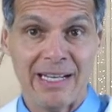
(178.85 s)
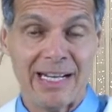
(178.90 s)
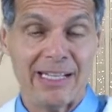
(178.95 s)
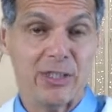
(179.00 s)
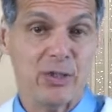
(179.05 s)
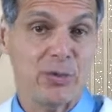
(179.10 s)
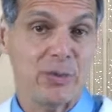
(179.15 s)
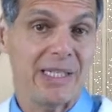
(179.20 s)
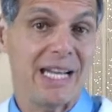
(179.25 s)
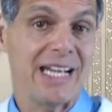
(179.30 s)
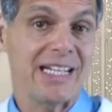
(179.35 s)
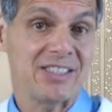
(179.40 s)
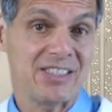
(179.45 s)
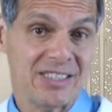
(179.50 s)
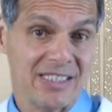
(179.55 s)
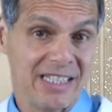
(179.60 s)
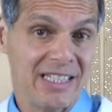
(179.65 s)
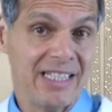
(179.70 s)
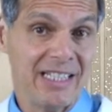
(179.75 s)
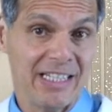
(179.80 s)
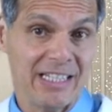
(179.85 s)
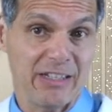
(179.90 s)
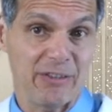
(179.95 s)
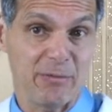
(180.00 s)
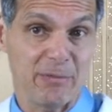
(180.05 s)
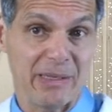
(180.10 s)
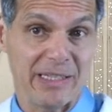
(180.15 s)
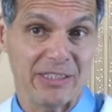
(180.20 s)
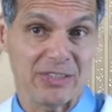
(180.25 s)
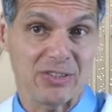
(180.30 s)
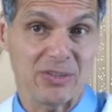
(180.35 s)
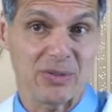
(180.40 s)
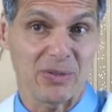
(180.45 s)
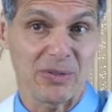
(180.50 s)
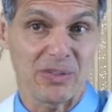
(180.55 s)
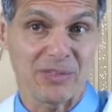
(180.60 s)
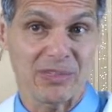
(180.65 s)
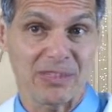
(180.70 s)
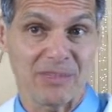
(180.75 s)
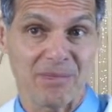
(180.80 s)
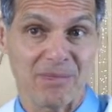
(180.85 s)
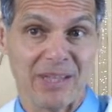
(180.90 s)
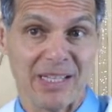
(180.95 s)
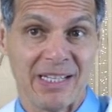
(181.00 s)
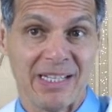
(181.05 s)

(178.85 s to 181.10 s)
and to enhance the healing of bed sores.